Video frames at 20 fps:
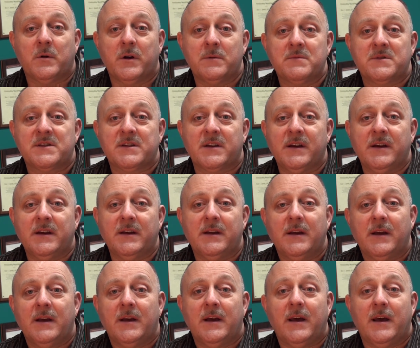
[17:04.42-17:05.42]
website
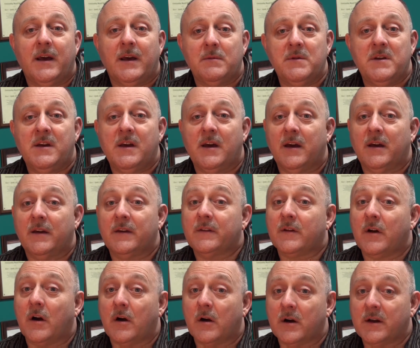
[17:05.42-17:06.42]

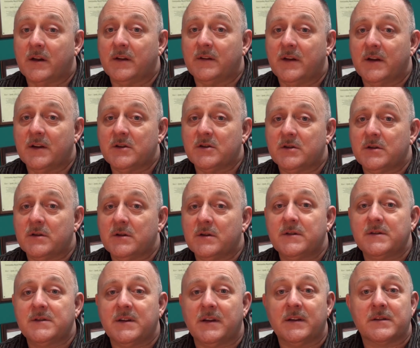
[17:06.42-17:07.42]
ABKS Architecture
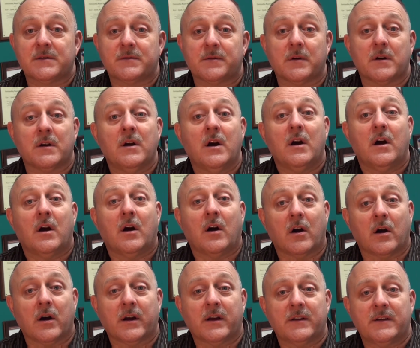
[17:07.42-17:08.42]
stands for
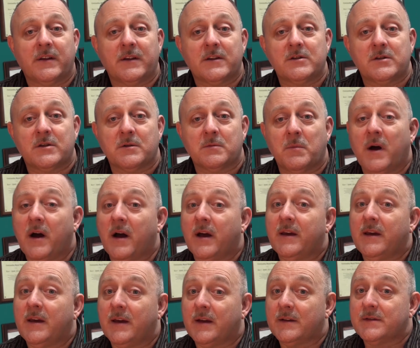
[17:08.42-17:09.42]
Architecture by
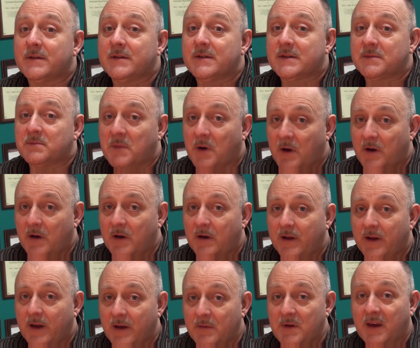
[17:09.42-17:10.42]
Ken Small,
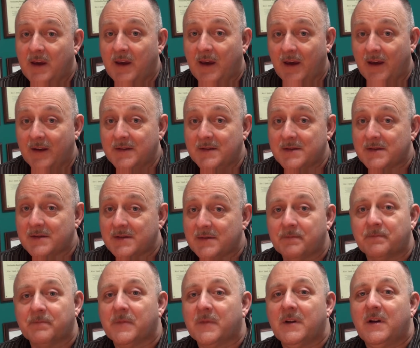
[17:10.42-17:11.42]
ABKS
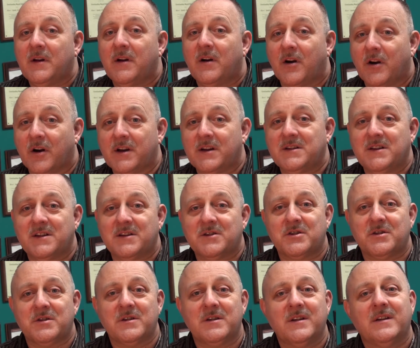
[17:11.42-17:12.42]

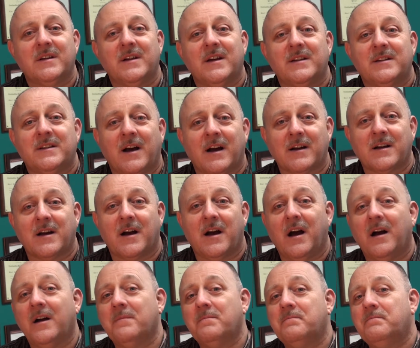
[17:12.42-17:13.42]

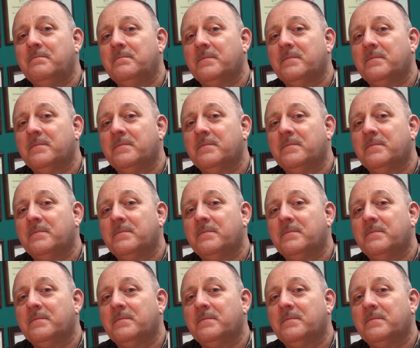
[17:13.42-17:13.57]
Architecture.com.